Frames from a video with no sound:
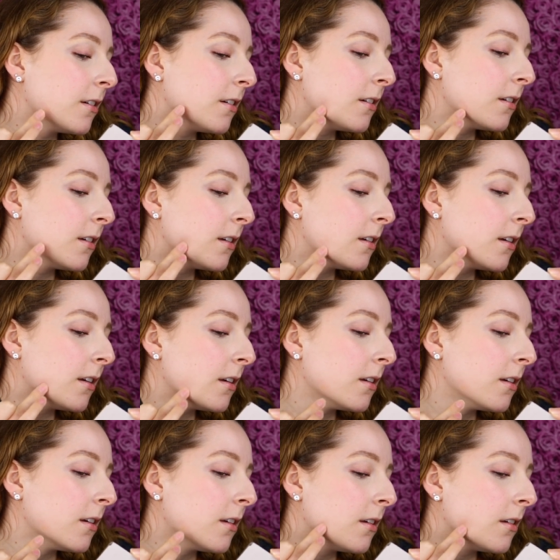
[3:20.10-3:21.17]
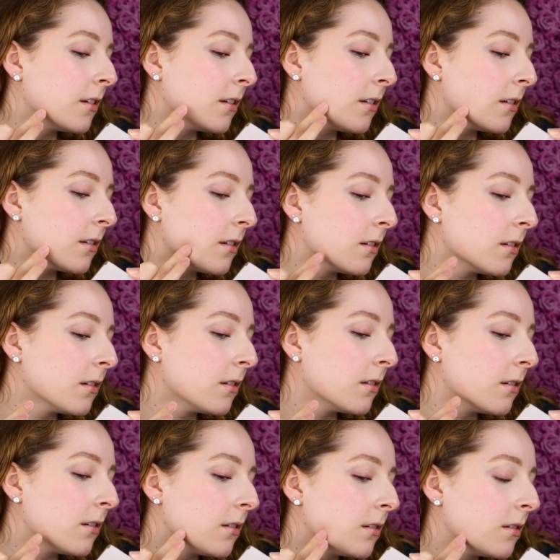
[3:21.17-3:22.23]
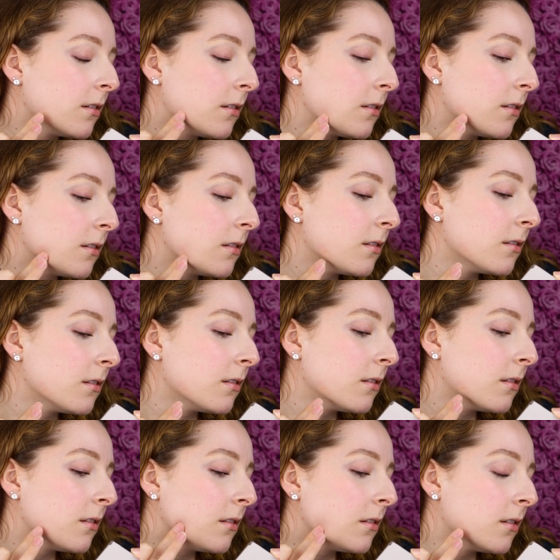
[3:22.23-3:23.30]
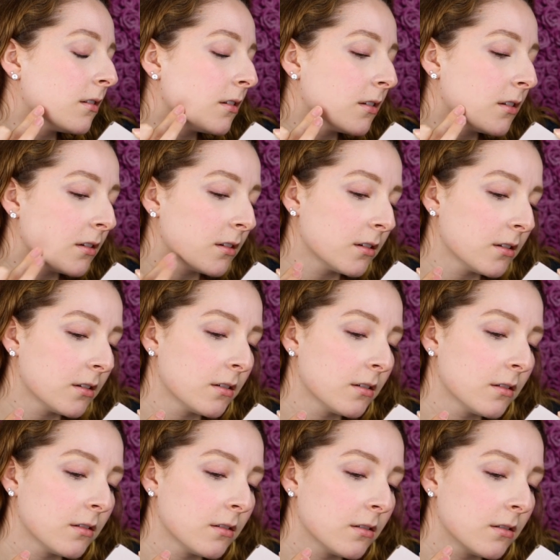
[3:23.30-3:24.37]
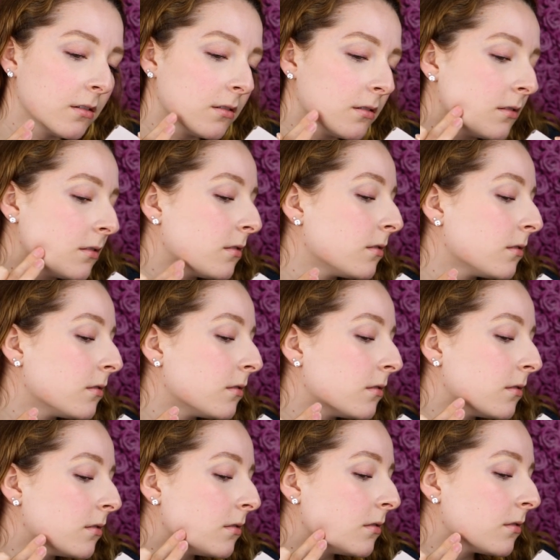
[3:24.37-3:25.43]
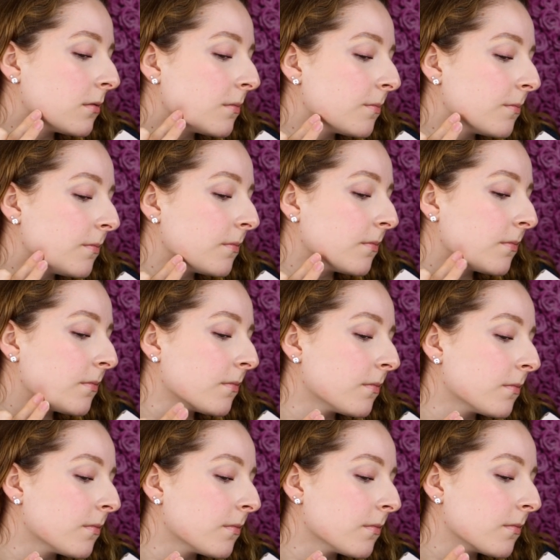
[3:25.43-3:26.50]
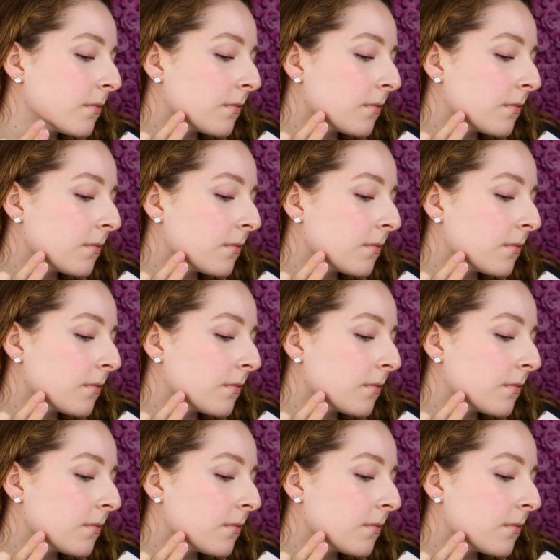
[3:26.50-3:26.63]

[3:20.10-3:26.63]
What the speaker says: (no one is talking)